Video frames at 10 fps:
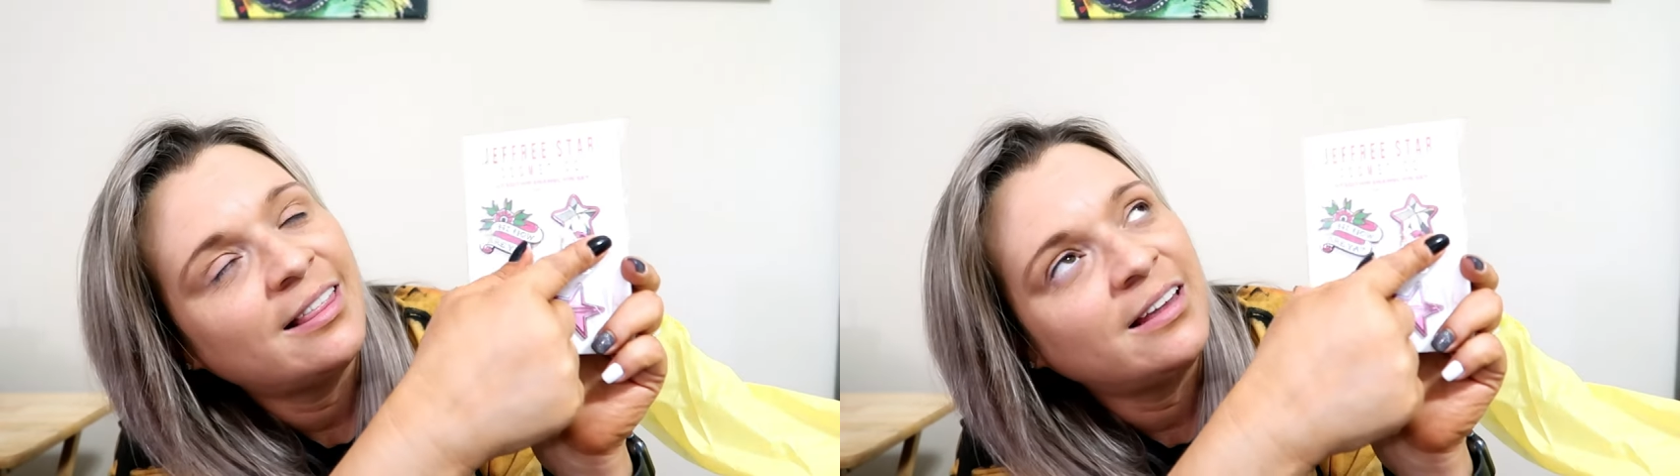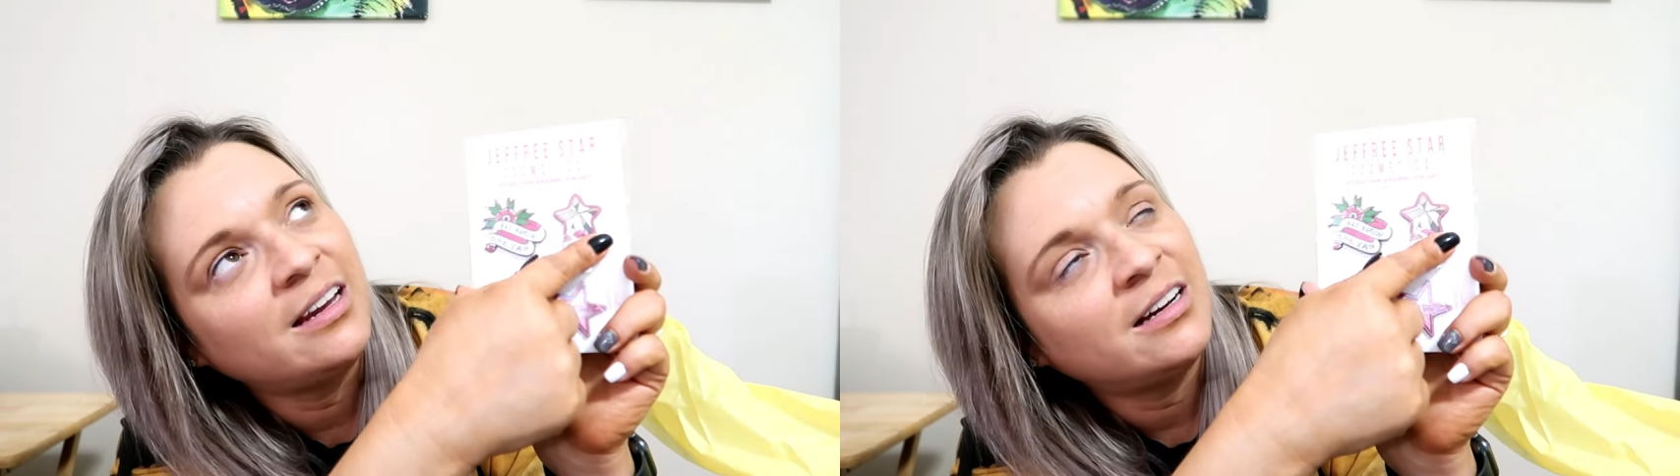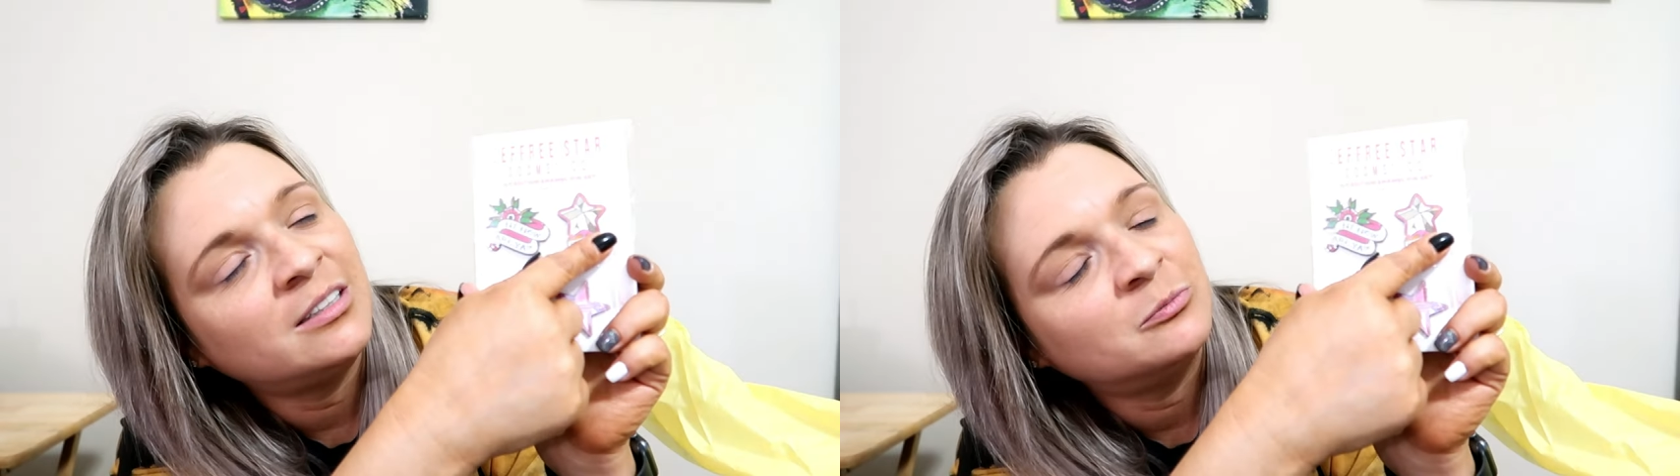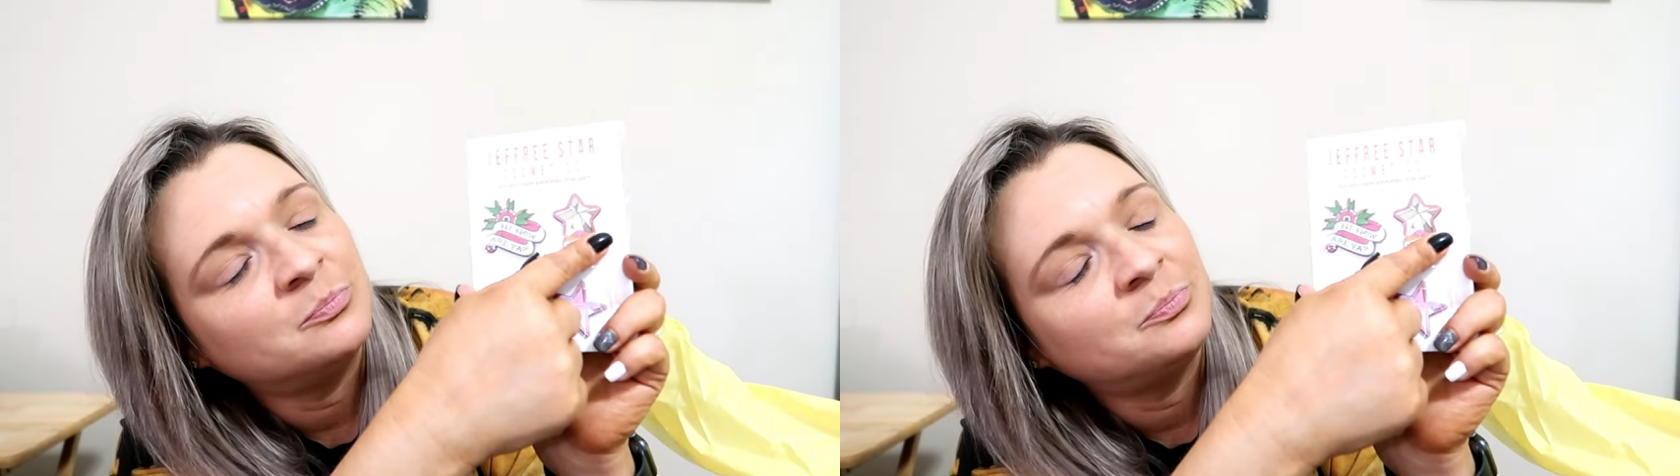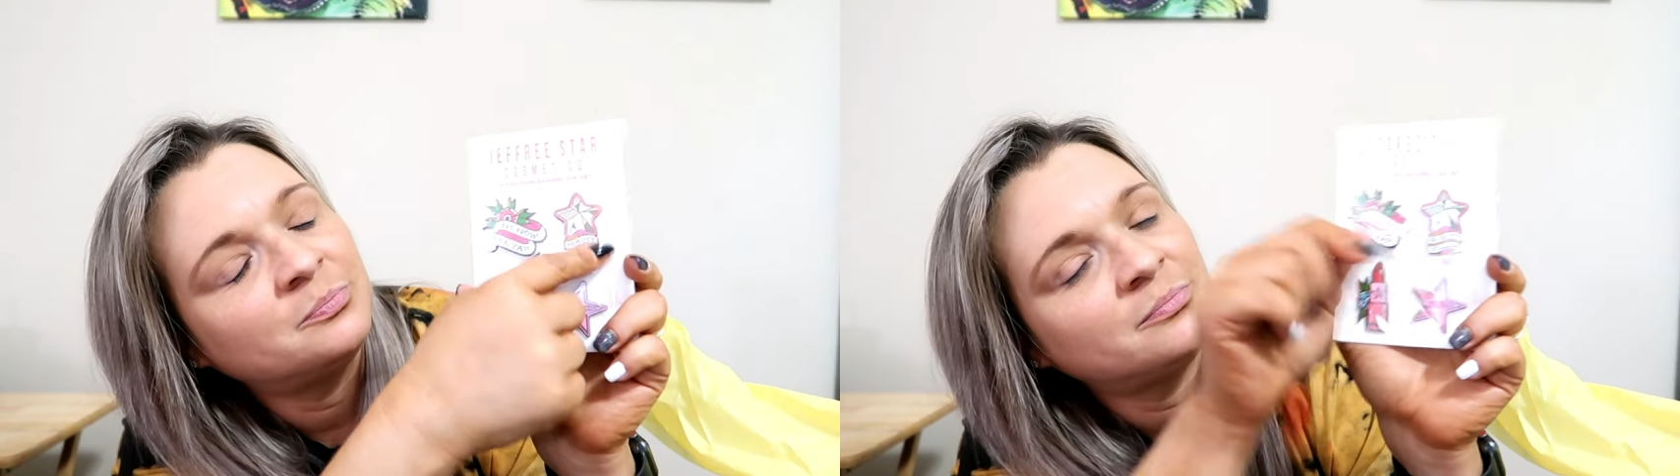the
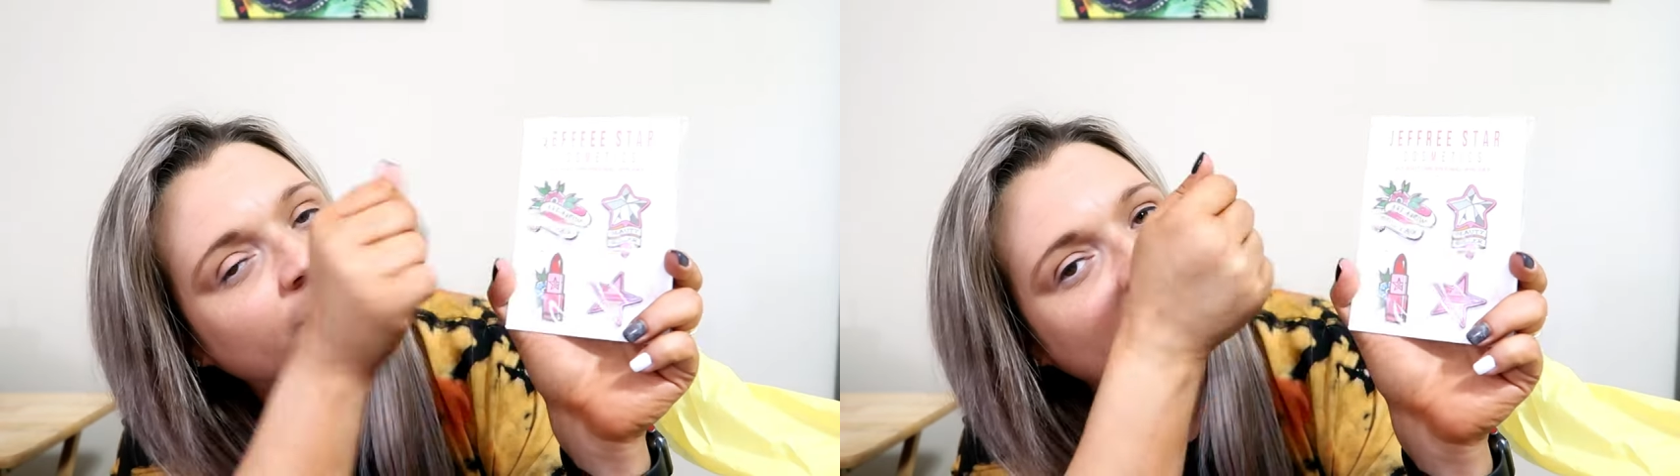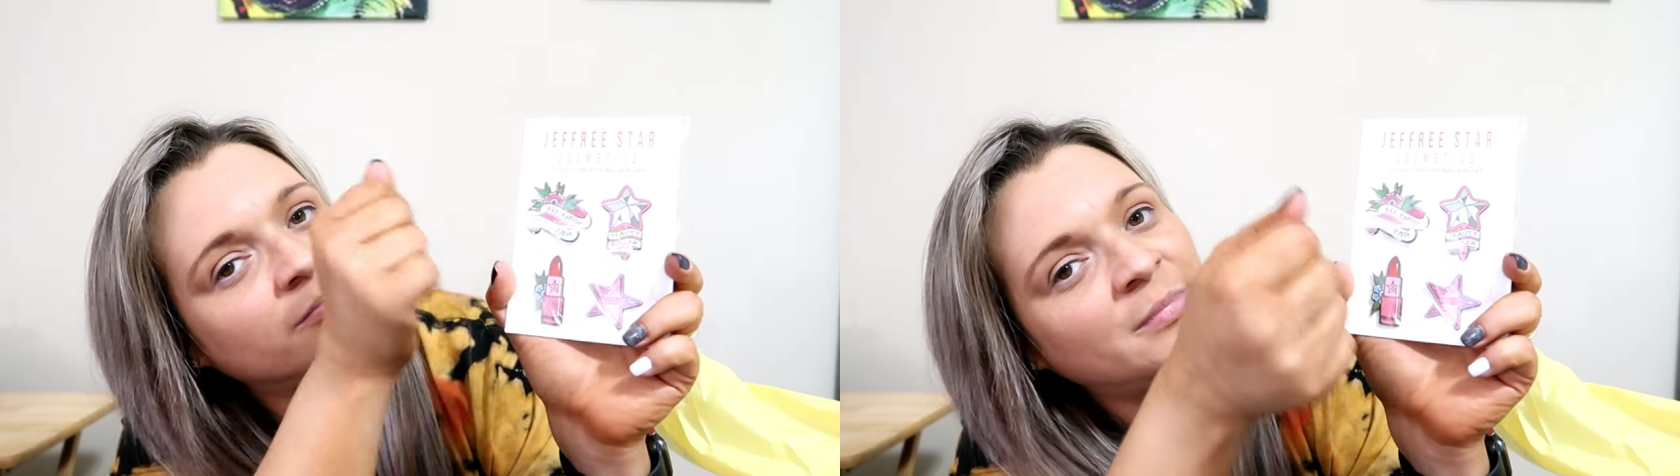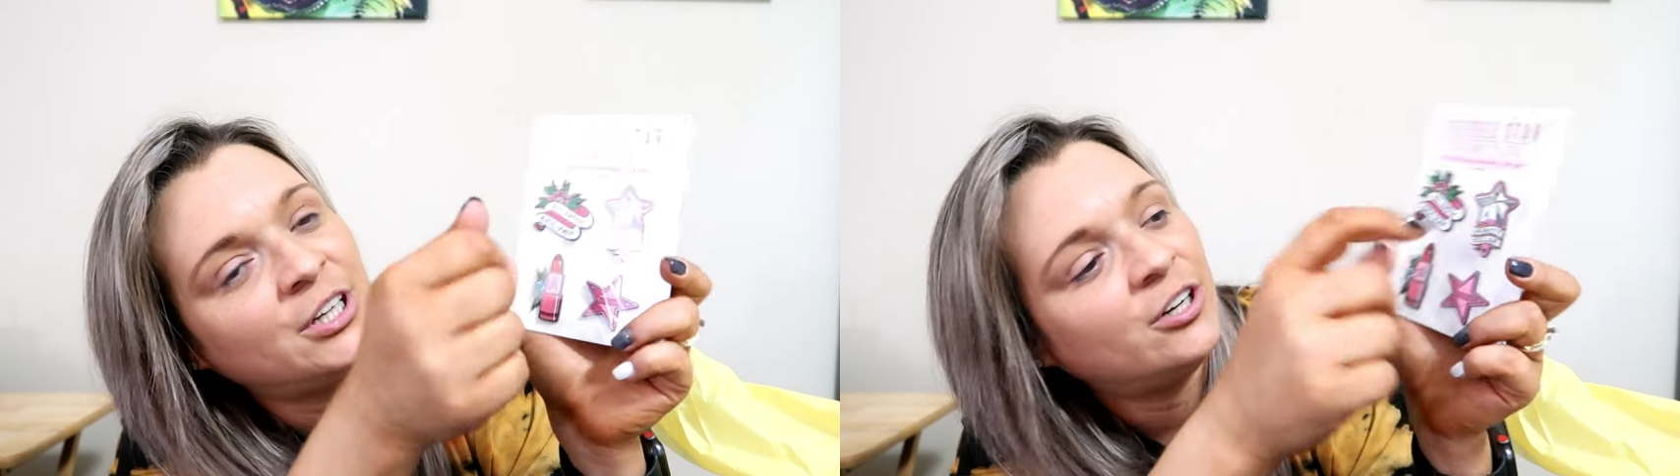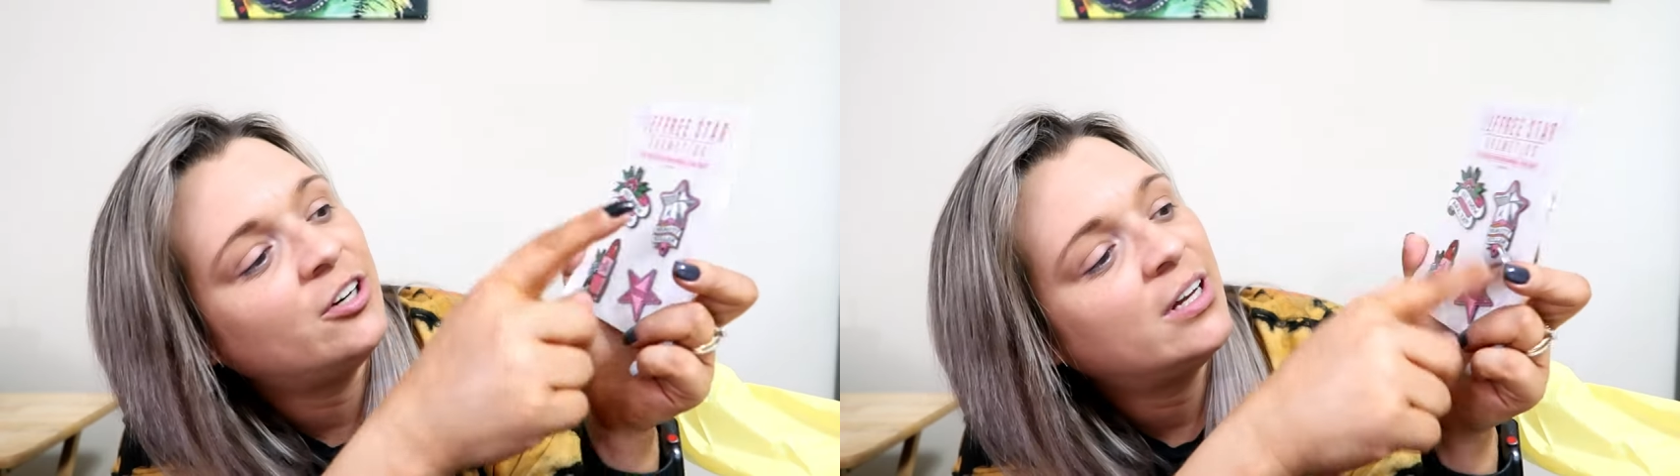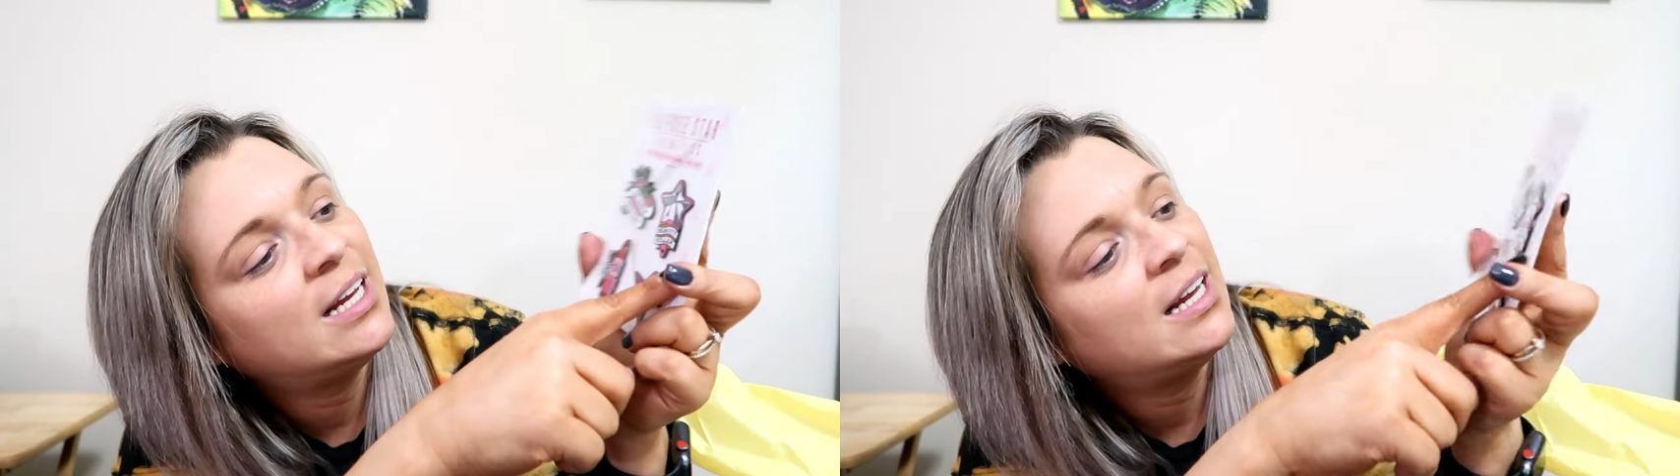um, mirror,